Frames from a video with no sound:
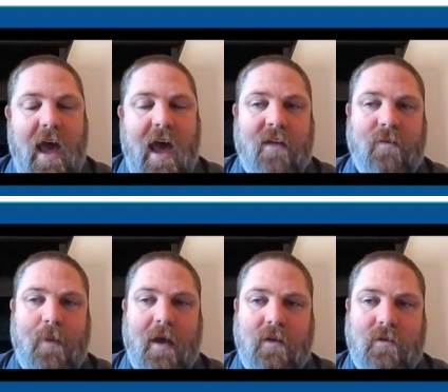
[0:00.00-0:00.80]

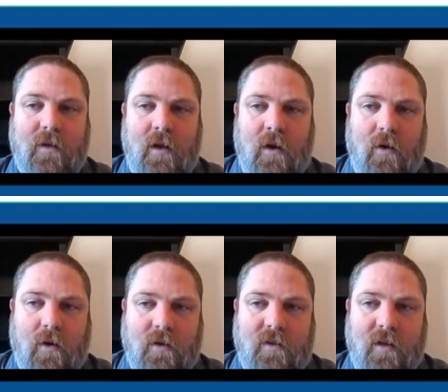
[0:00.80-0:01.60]
aspects
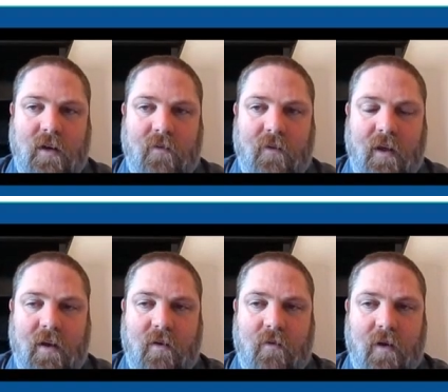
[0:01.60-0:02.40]
or
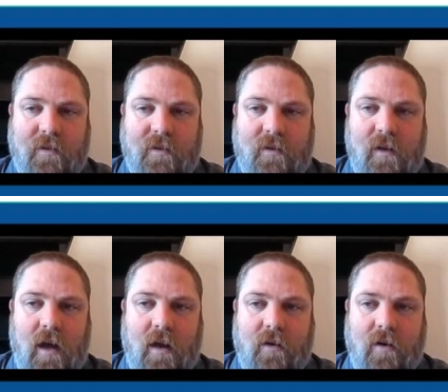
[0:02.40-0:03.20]
significant risk
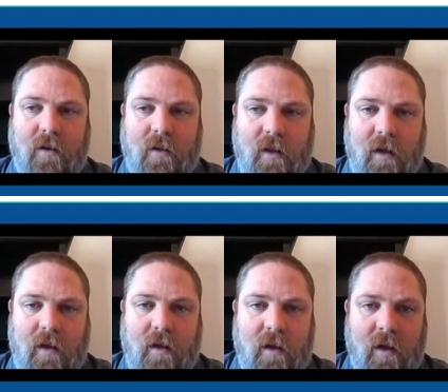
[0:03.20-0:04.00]
under
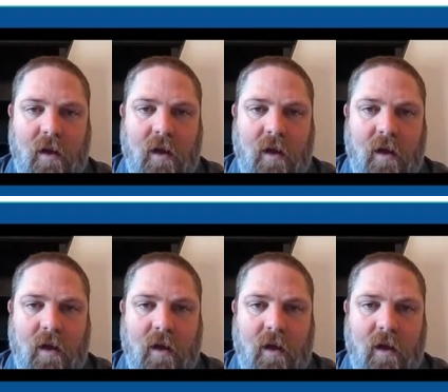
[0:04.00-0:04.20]
the